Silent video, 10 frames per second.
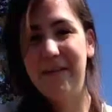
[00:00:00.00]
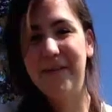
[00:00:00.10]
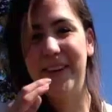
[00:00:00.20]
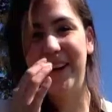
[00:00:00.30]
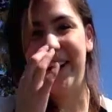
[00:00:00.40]

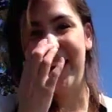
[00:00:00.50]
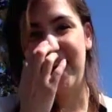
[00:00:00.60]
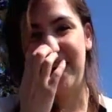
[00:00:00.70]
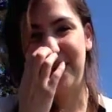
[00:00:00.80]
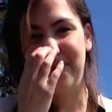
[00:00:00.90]
But,
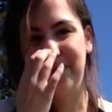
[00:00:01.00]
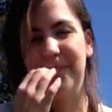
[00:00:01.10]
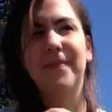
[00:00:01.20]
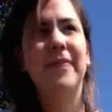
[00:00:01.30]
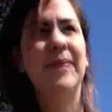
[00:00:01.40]

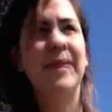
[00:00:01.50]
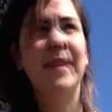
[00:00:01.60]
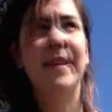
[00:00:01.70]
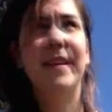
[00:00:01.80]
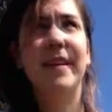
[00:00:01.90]

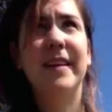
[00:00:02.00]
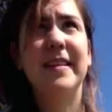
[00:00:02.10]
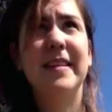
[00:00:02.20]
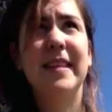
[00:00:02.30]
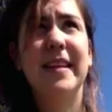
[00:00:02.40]
let's
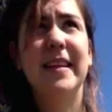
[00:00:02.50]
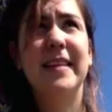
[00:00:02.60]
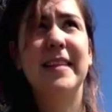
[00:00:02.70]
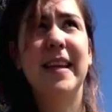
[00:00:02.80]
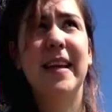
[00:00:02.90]
see.
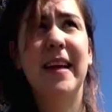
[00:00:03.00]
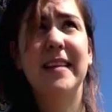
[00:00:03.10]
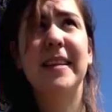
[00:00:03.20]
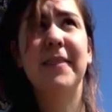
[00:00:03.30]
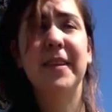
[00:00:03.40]
I
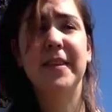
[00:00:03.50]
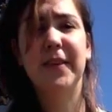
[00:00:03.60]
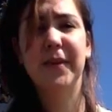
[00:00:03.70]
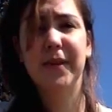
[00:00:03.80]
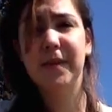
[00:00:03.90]
saved it to
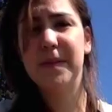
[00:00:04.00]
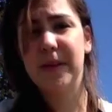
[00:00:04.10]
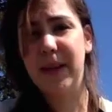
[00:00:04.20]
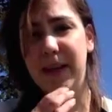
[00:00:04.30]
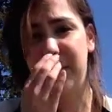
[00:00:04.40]
YouTube
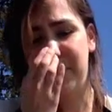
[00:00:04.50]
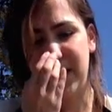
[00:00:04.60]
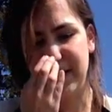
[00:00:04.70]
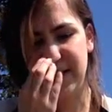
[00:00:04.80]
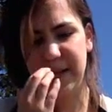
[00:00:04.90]
so they could
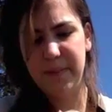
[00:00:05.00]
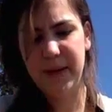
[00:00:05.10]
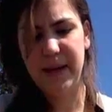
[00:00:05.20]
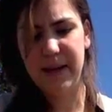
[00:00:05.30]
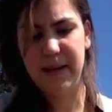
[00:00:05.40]
watch it,
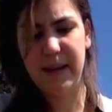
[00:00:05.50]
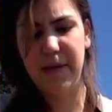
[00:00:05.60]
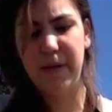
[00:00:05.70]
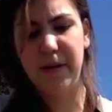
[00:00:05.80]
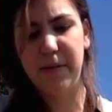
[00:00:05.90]
but they
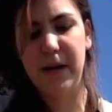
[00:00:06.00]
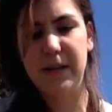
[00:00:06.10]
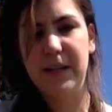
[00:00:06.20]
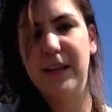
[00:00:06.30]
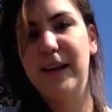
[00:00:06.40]
weren't
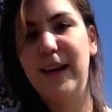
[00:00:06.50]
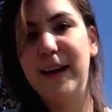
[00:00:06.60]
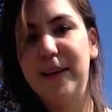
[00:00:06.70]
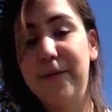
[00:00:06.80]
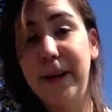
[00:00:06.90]
watching it
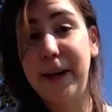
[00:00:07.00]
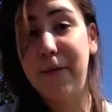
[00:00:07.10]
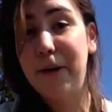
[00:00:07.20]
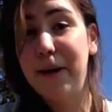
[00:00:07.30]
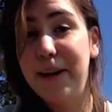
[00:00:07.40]
at the rate I
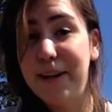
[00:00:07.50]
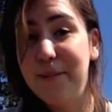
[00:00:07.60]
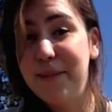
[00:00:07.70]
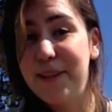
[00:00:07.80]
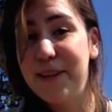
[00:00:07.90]
wanted
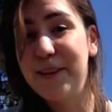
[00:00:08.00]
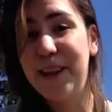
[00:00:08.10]
them to.